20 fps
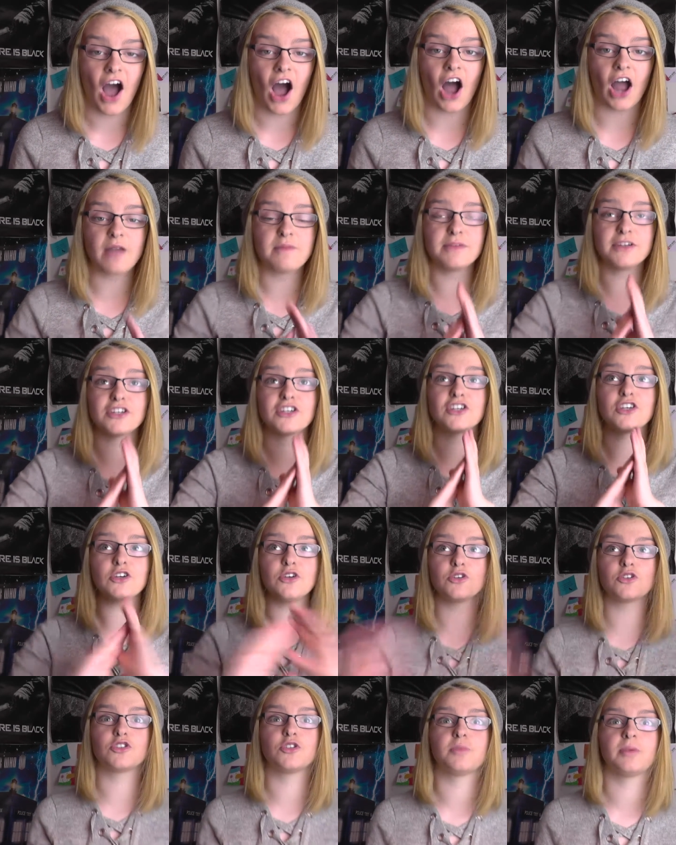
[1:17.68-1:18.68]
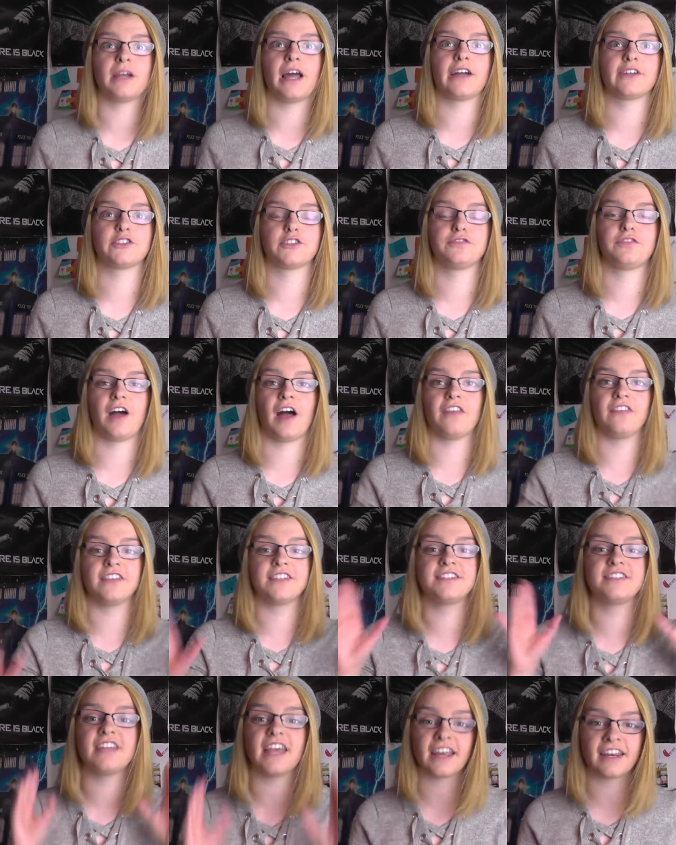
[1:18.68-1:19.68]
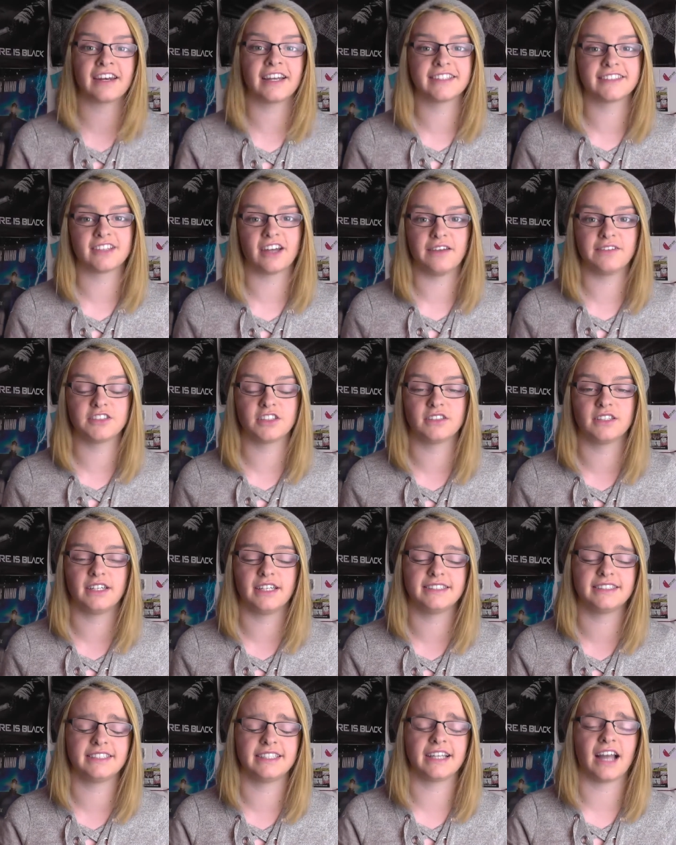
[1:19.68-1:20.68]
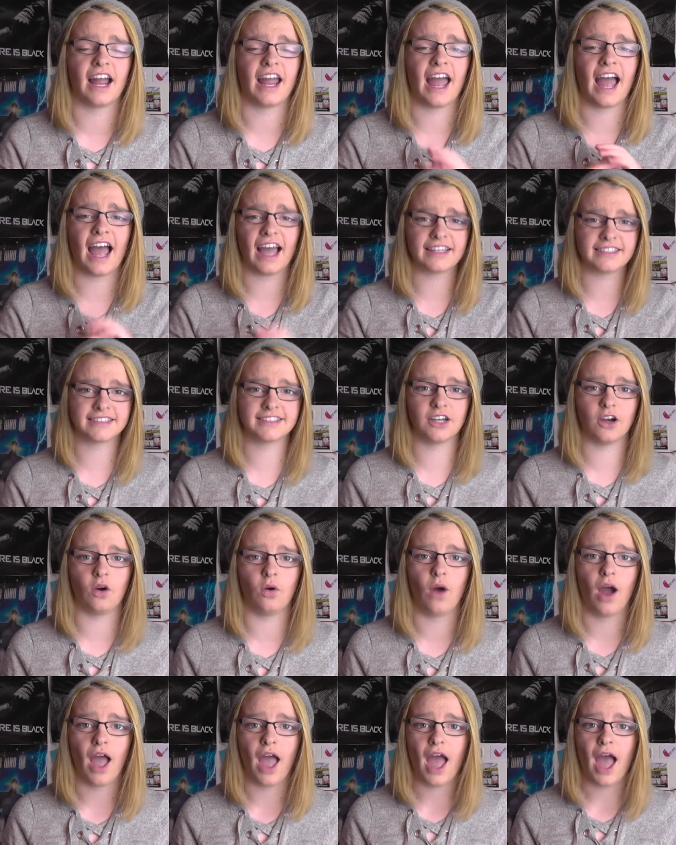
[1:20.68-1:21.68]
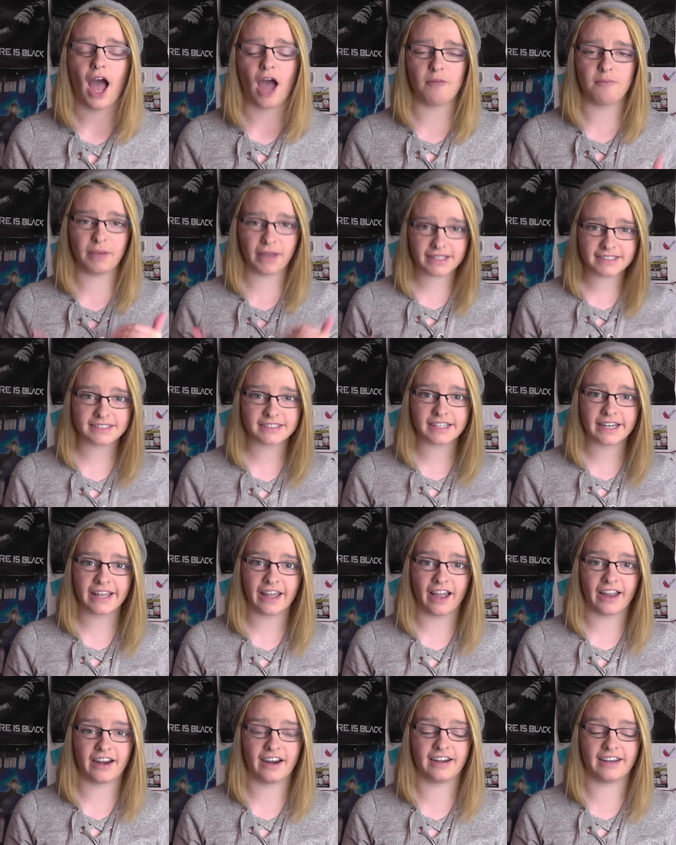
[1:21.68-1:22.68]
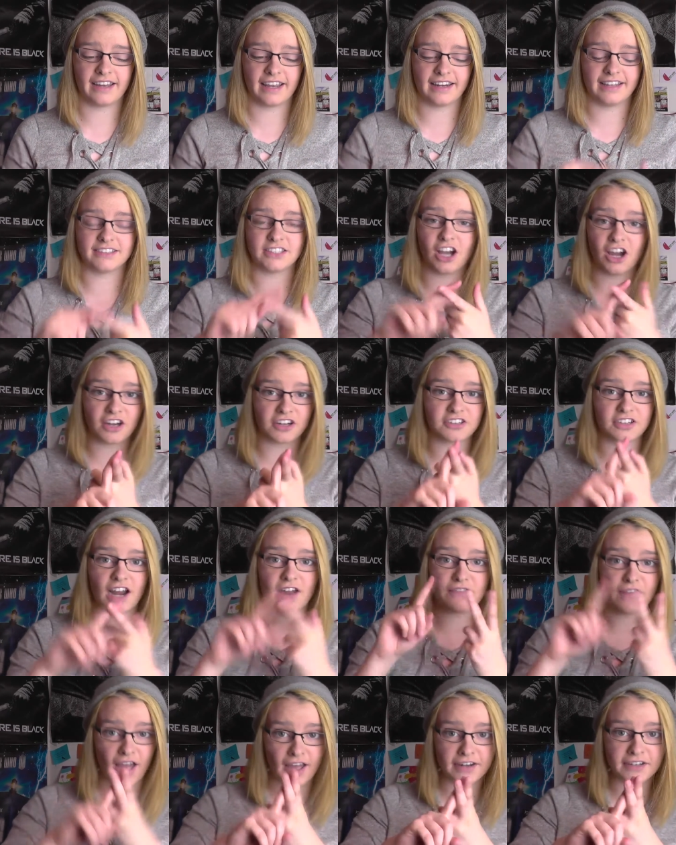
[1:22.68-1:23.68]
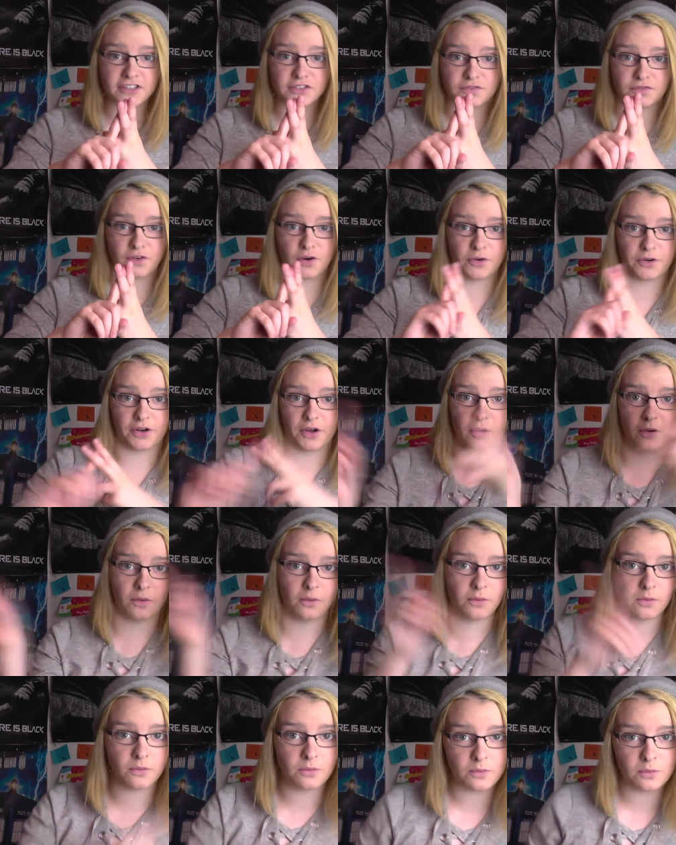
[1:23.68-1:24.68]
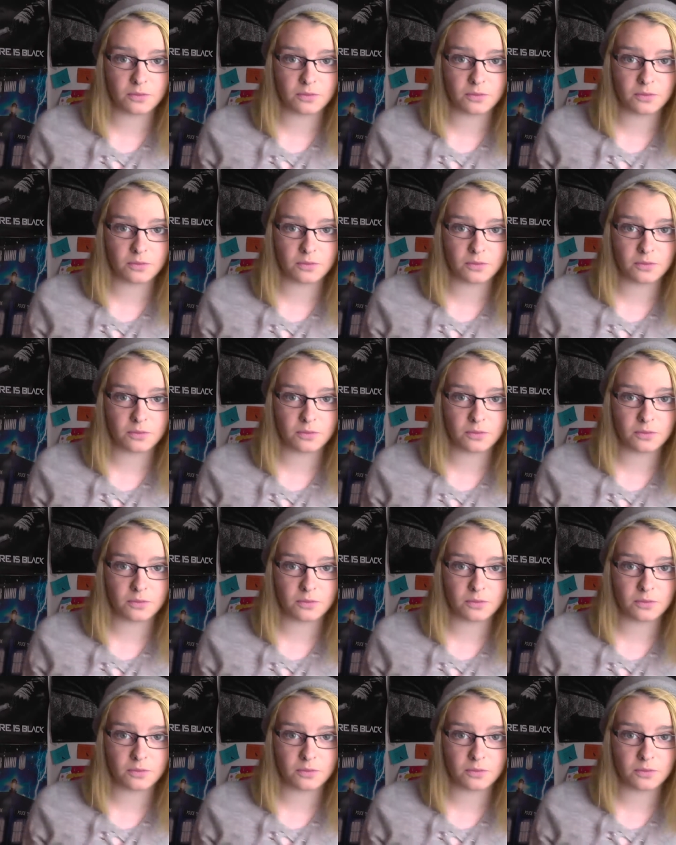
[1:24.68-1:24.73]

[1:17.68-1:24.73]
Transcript: I'm a huge Supernatural fan. The second I saw he was on the listing, I had to go. And basically, I got to get his autograph and his photo.